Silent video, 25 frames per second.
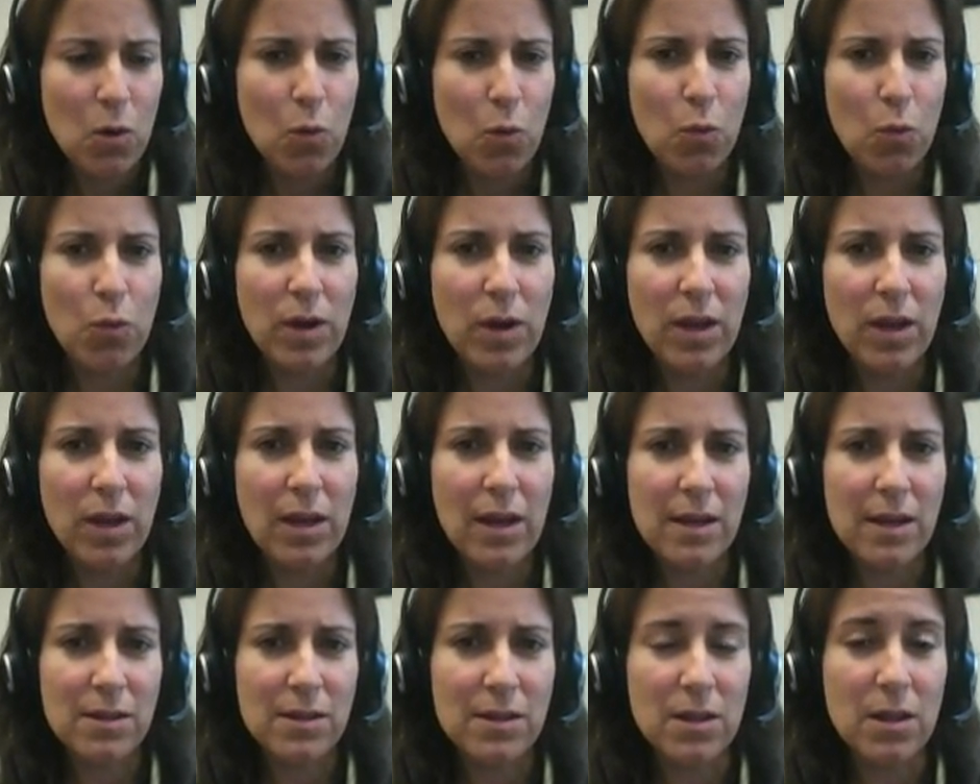
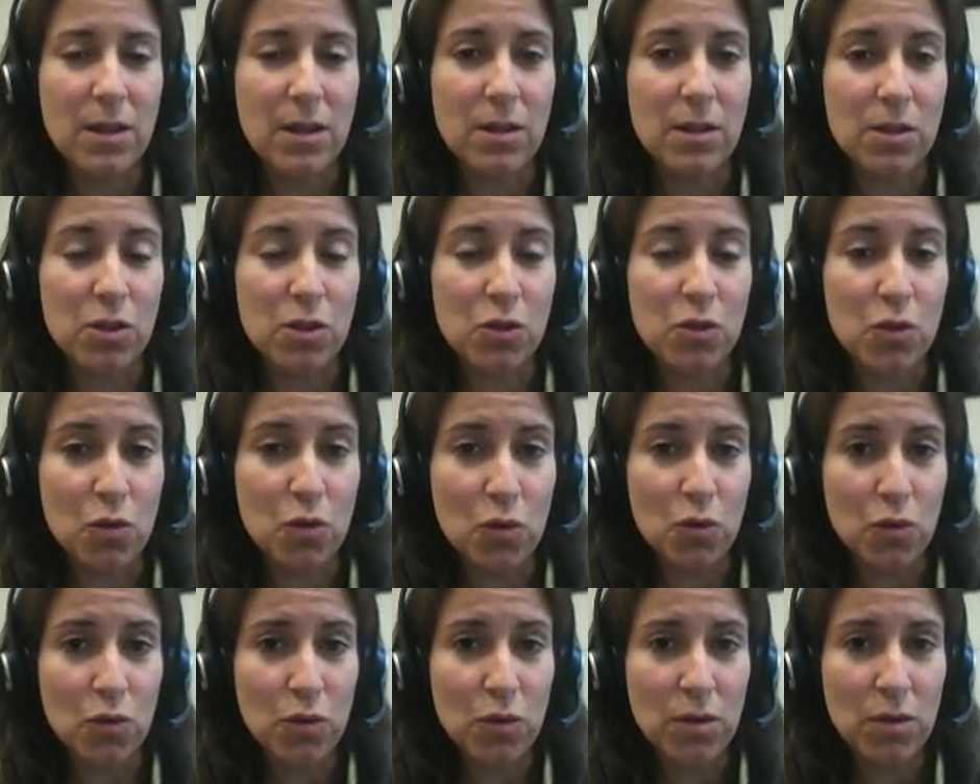We as a
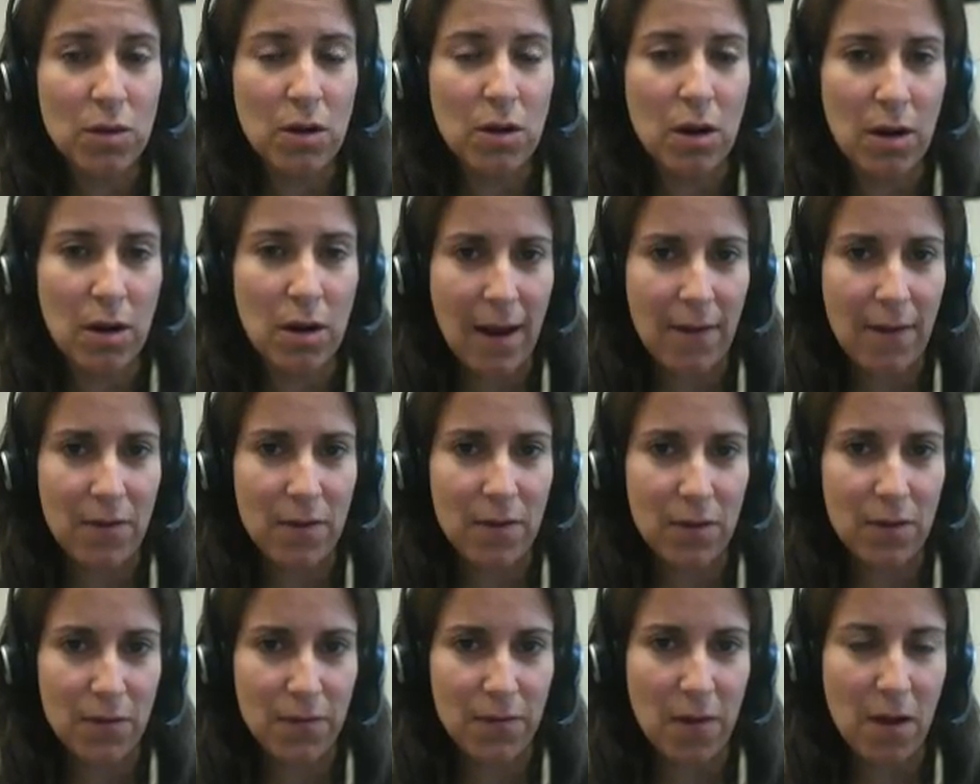school are
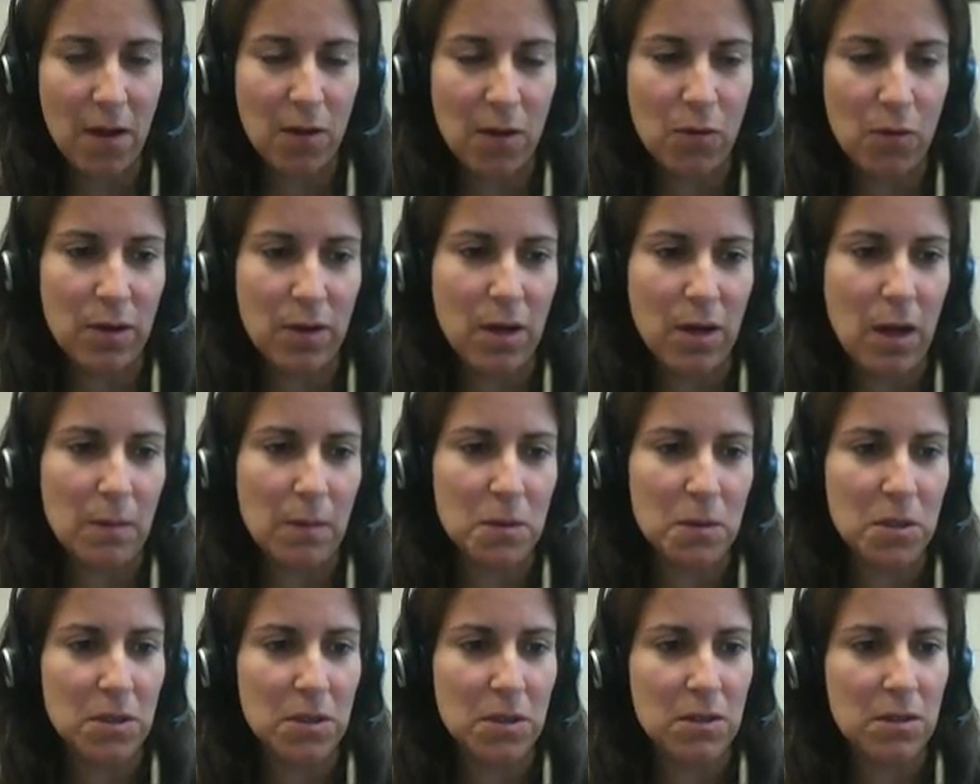having the following
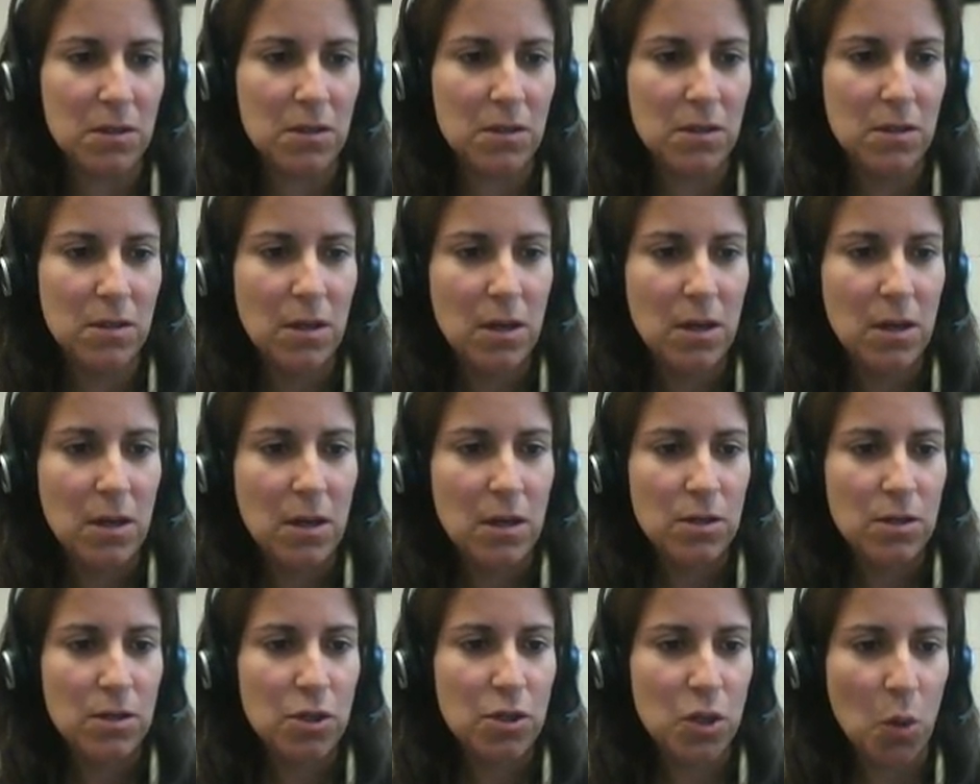options:
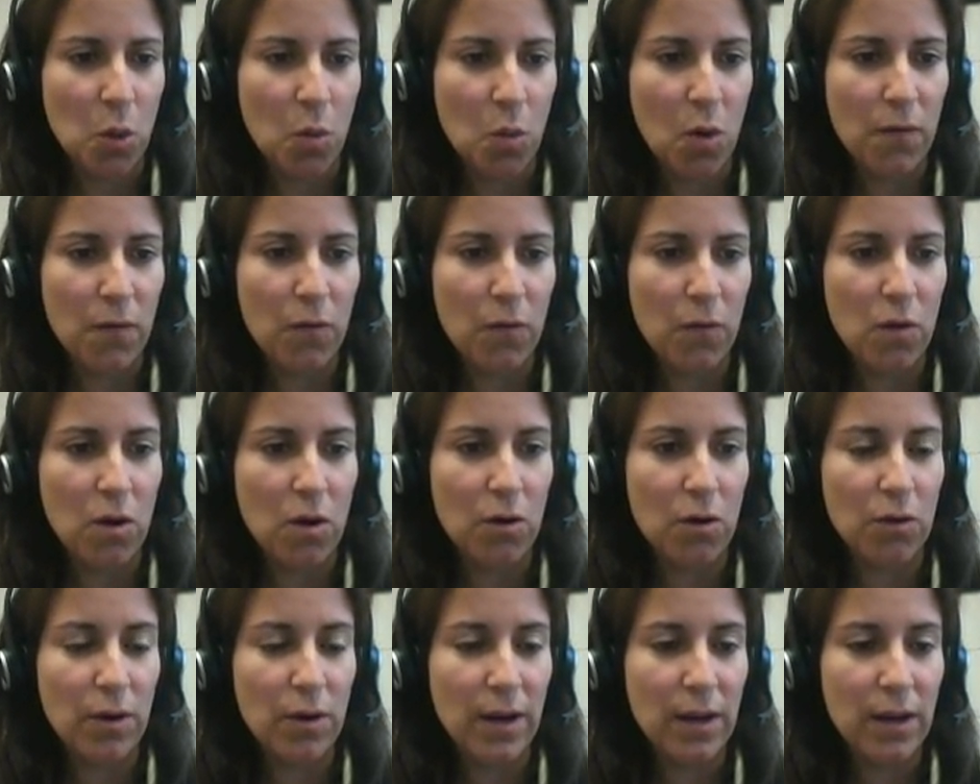show
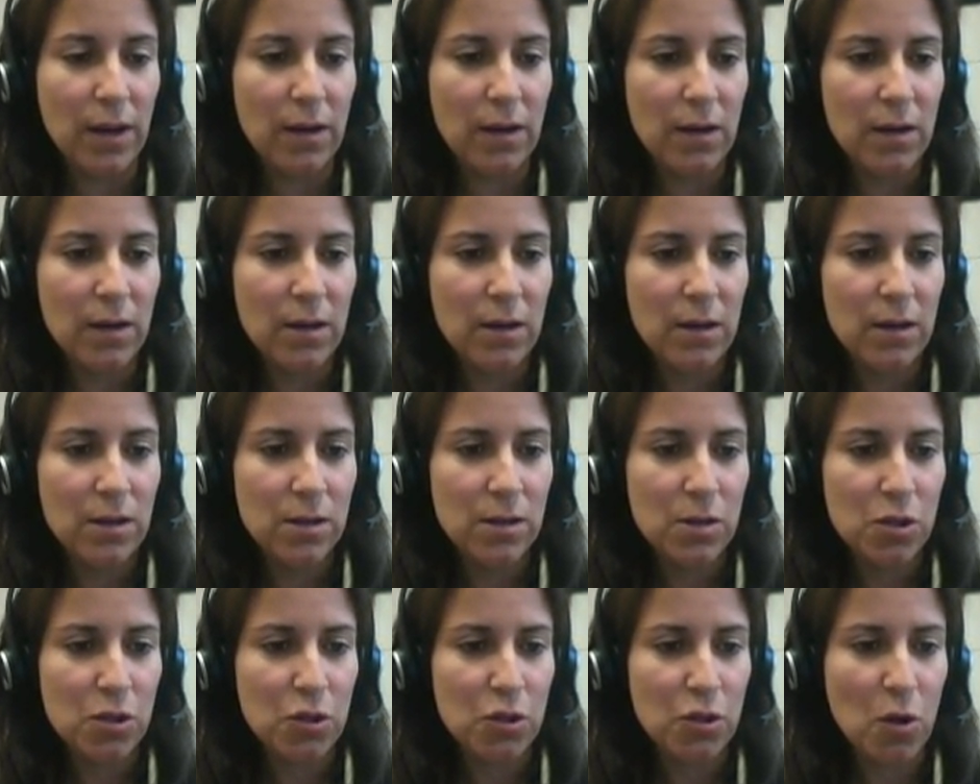overall grade,
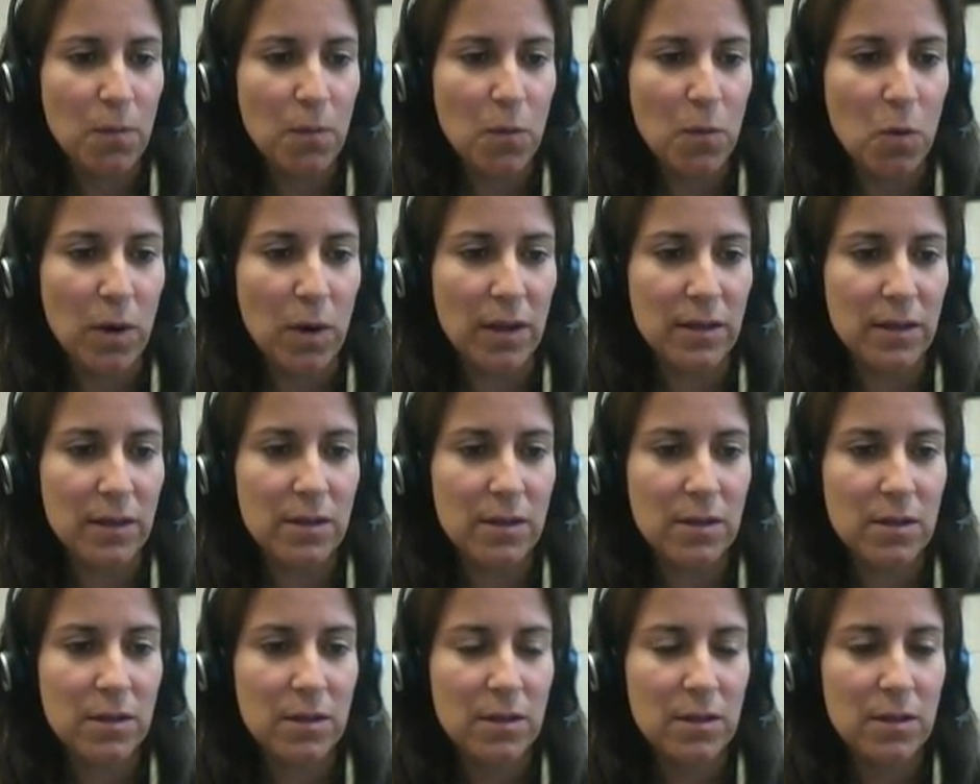show
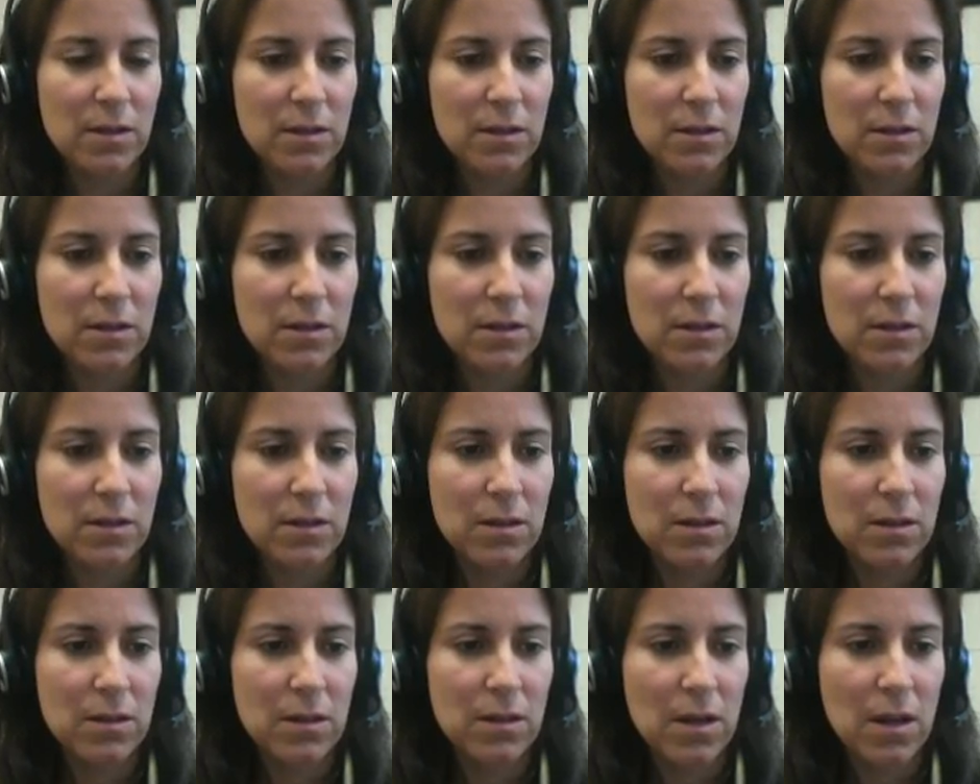points,
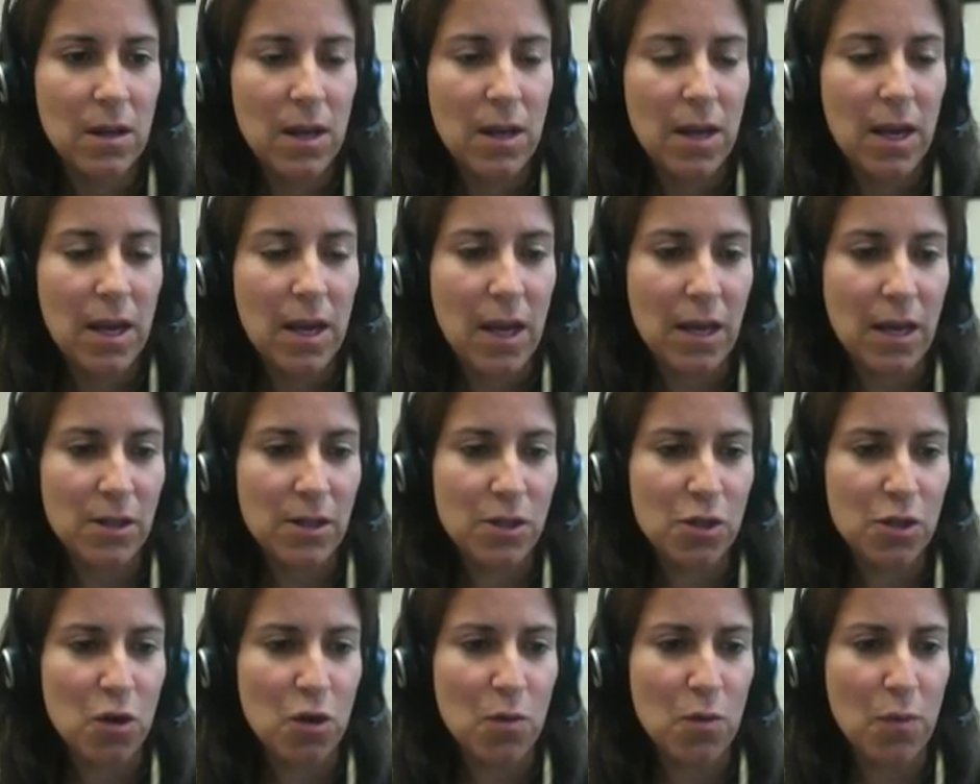
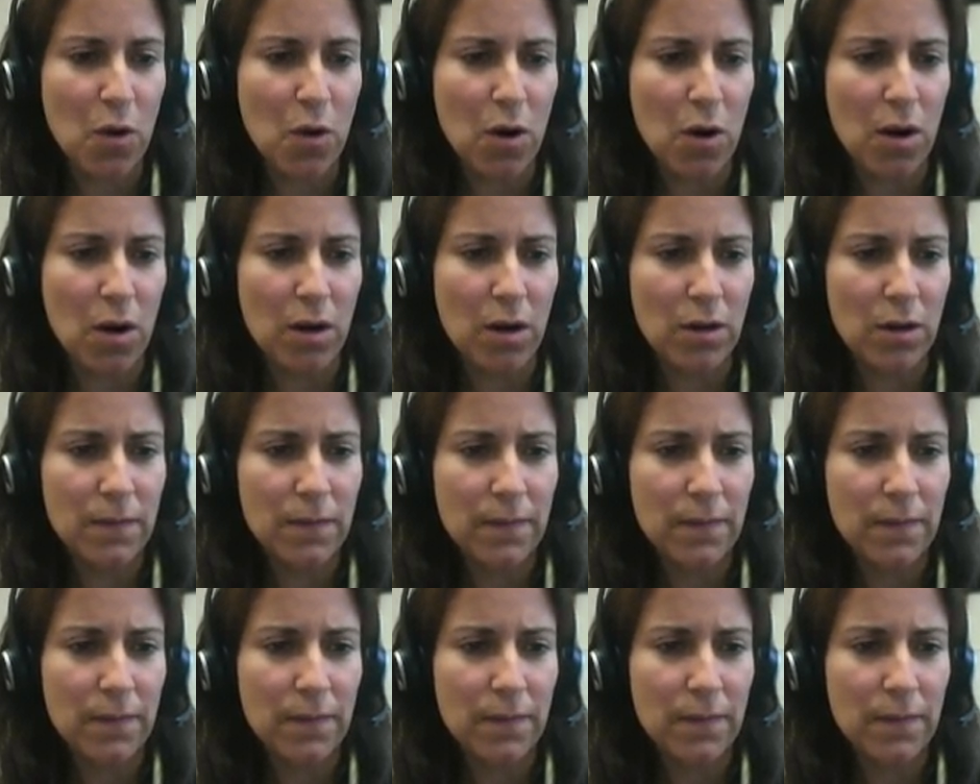and show bar.